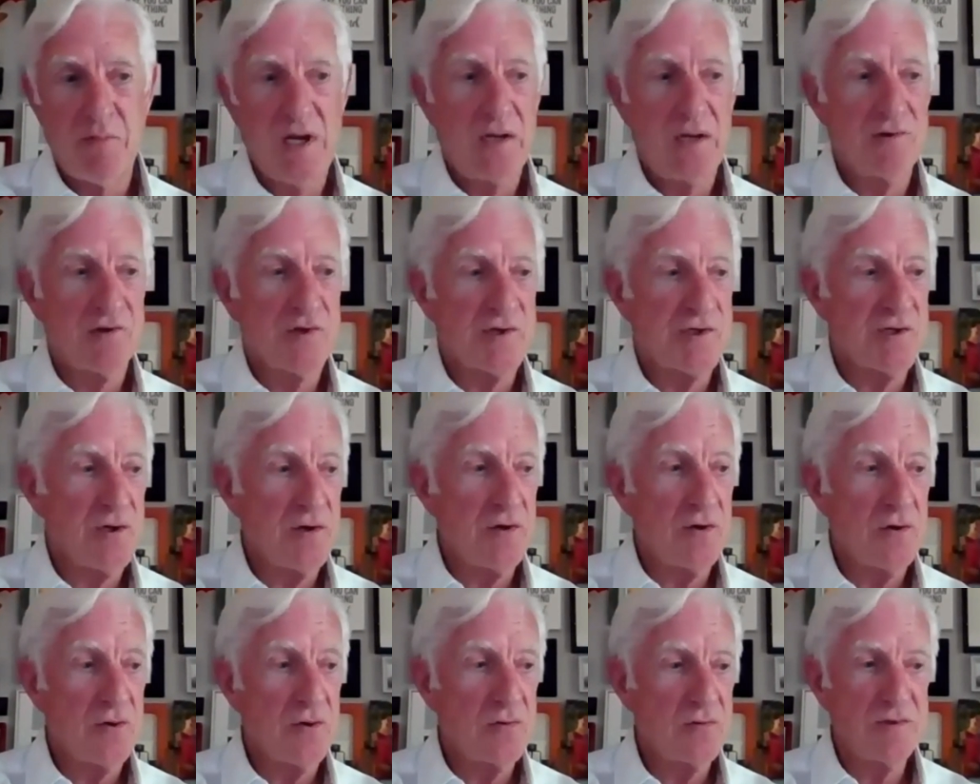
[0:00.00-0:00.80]
being
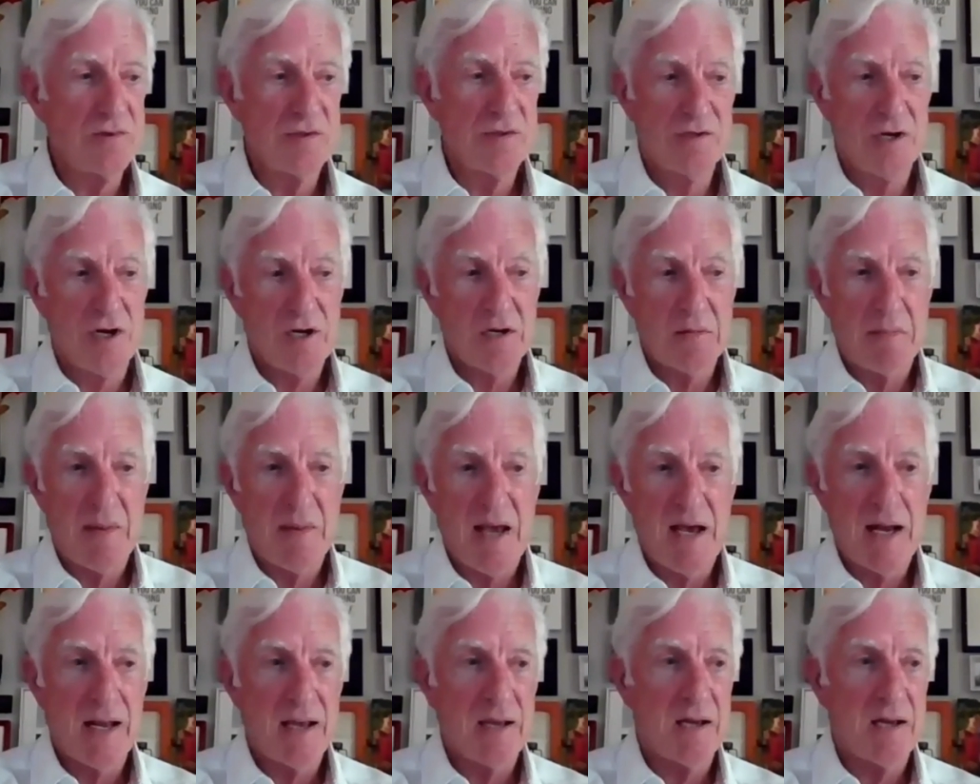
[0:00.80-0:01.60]
so
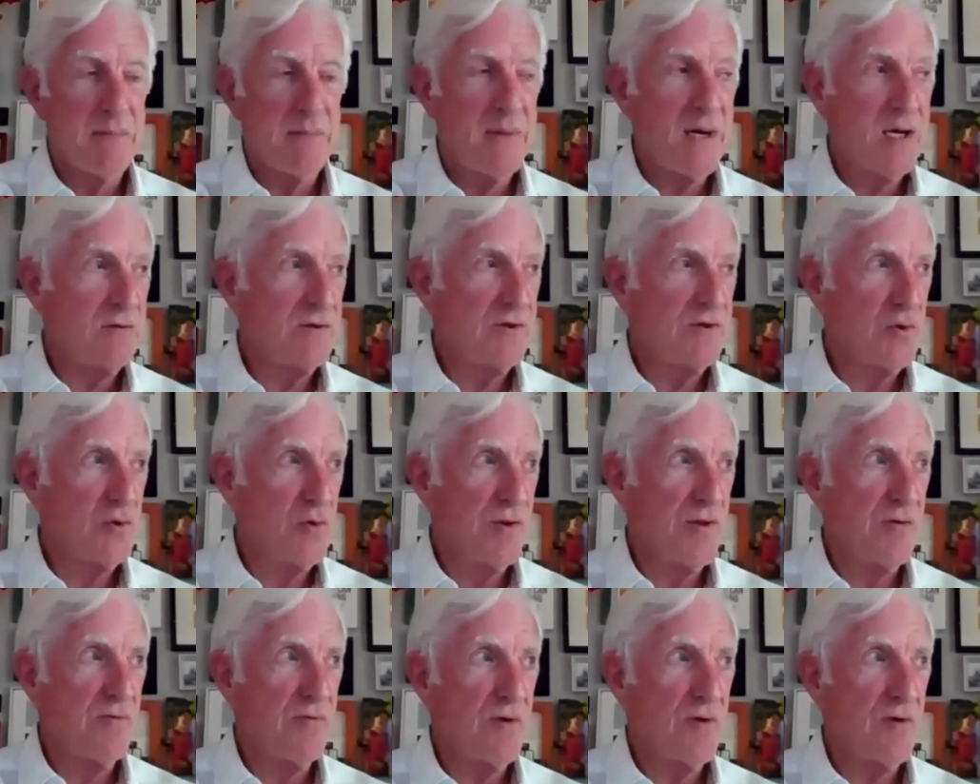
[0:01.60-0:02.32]
dogmatic about doing